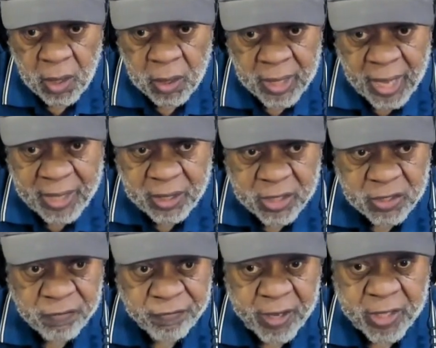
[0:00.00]
not
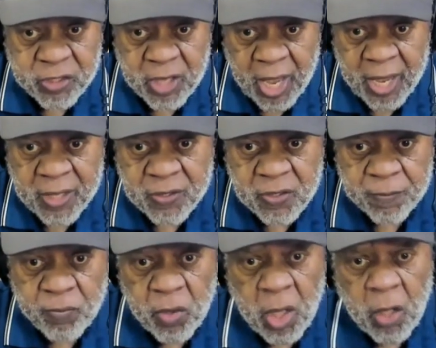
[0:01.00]
disenfranchised,
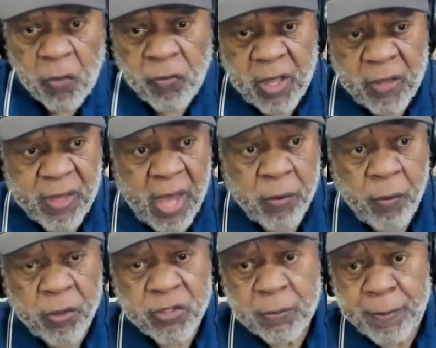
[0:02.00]
then that
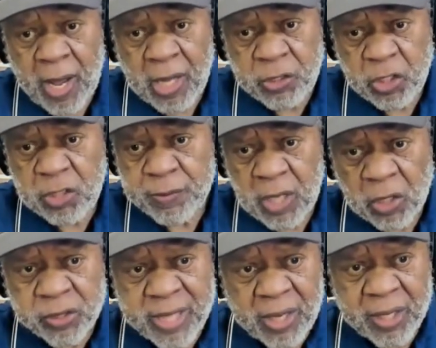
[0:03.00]
hurts the politician
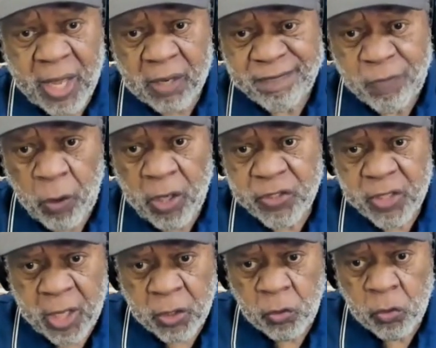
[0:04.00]
because now they got a voice
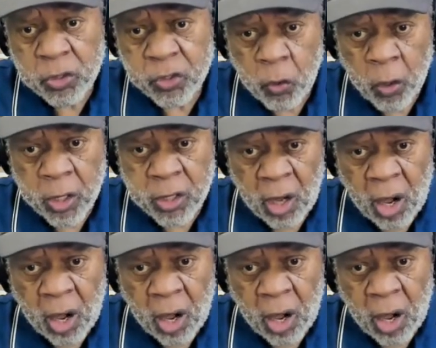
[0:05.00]
and who is going into